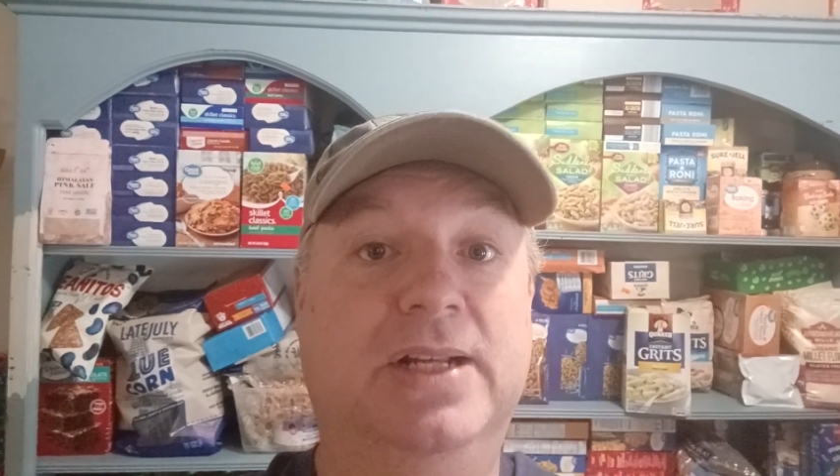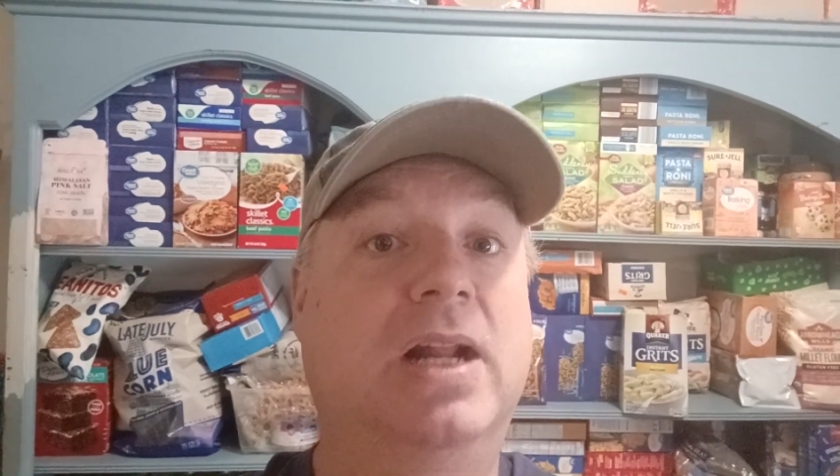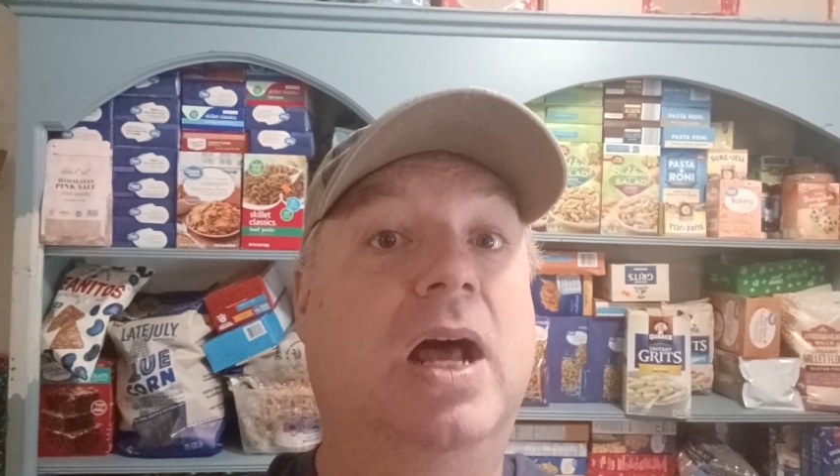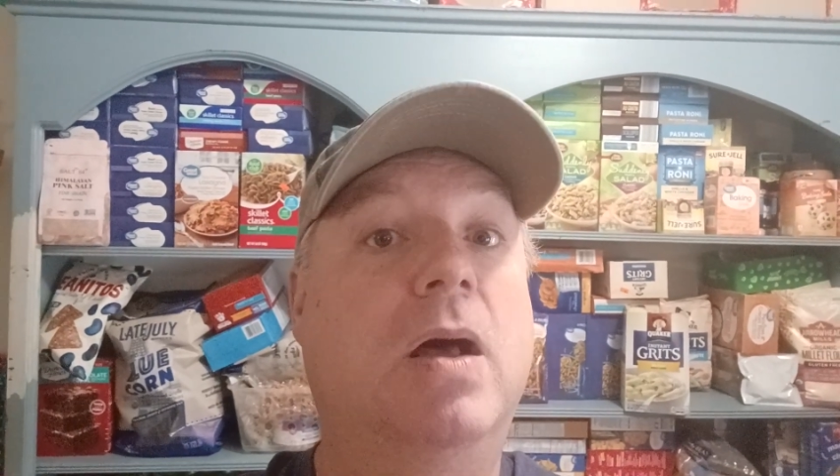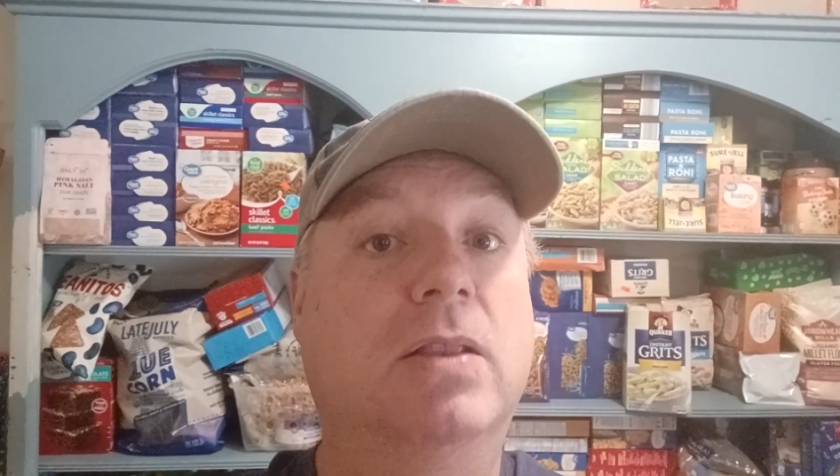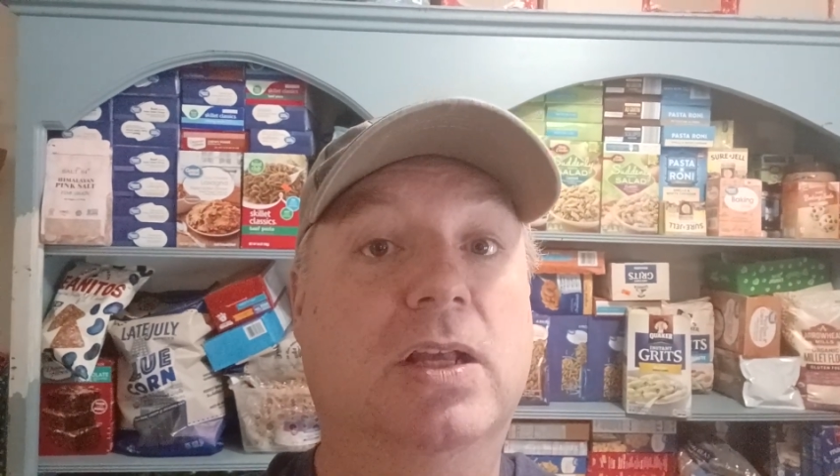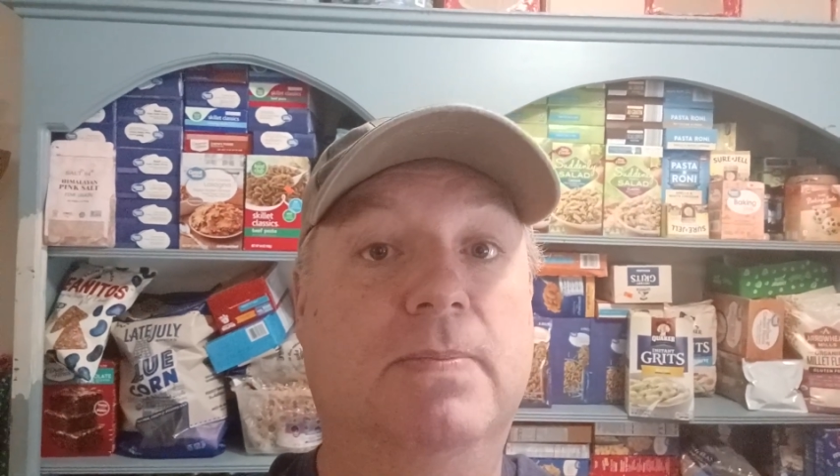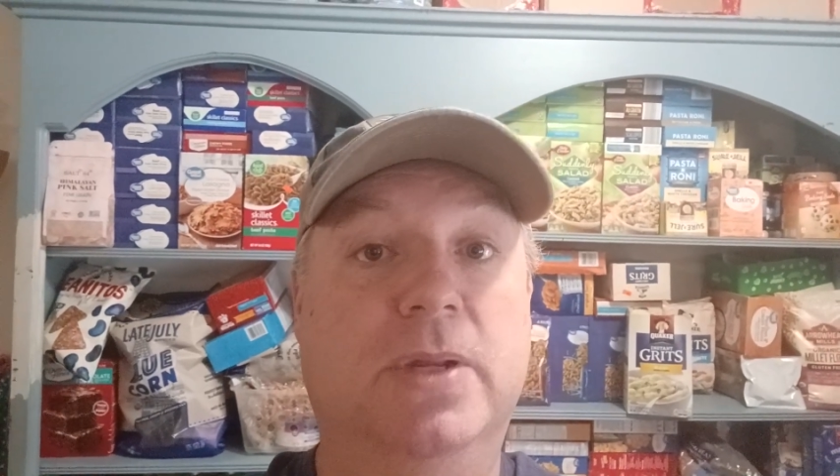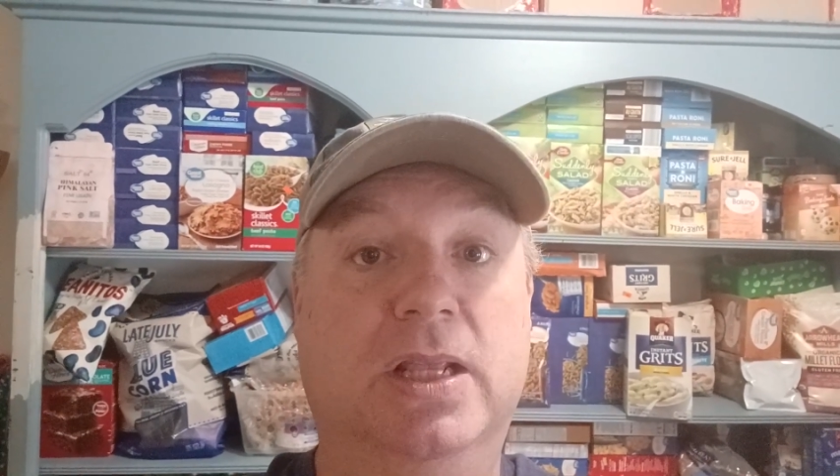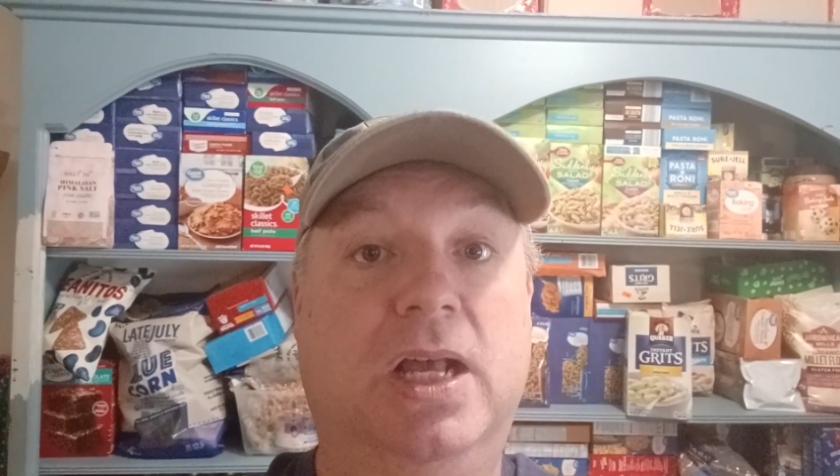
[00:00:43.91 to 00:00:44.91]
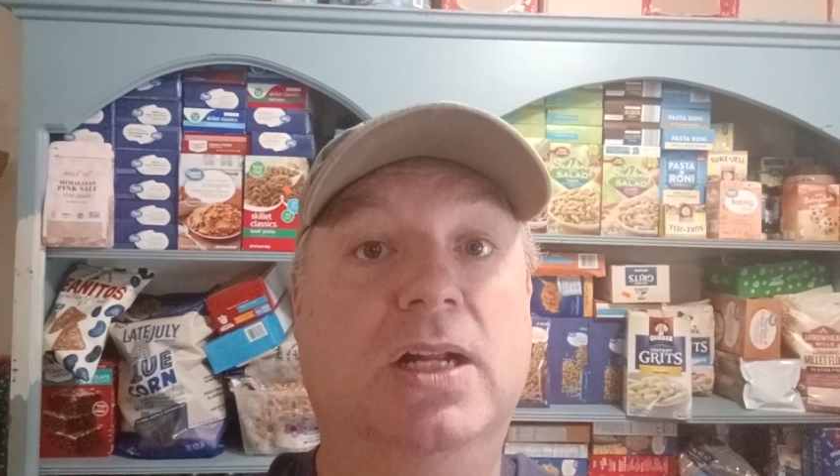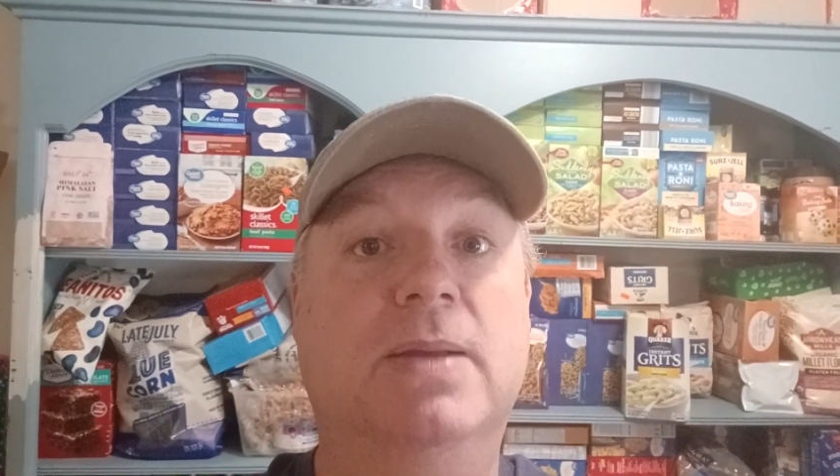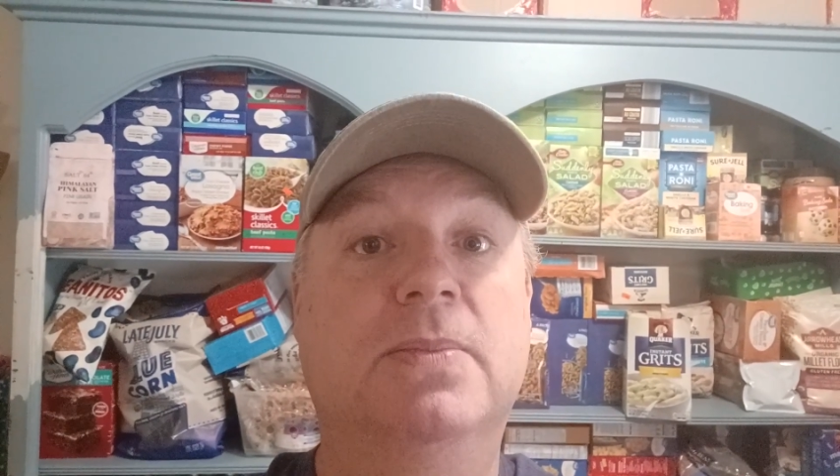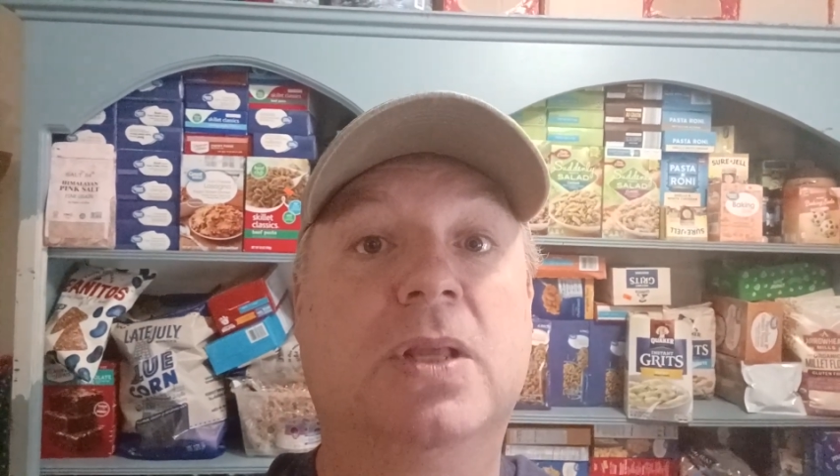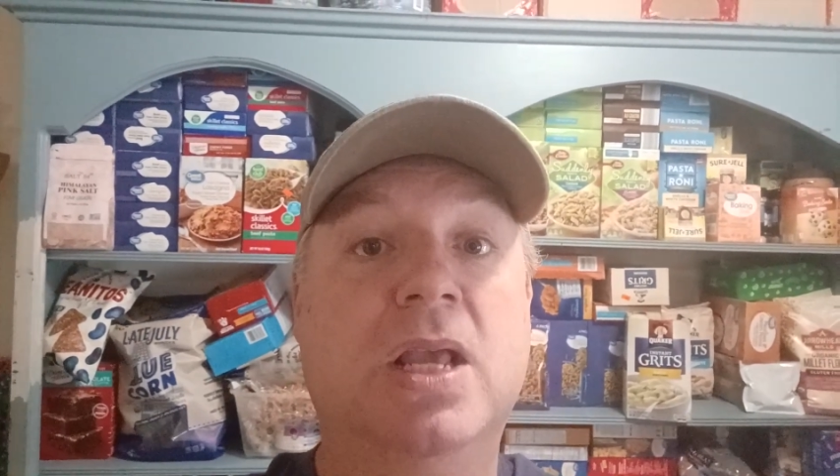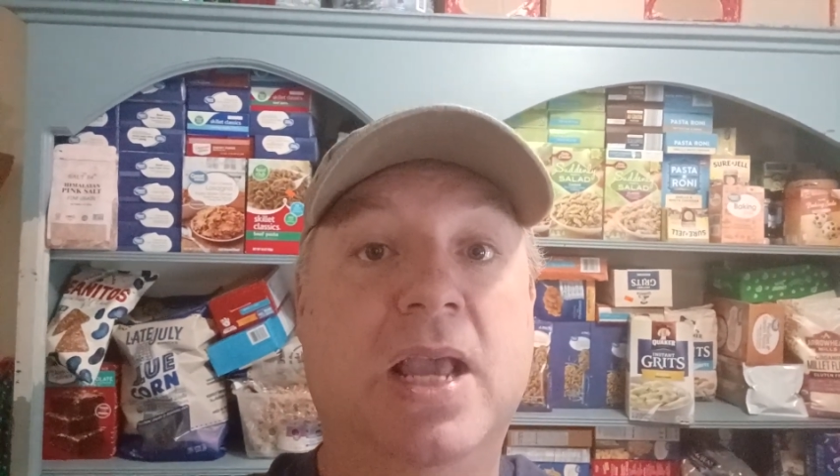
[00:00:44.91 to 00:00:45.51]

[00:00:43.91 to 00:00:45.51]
not all of them, but a lot of them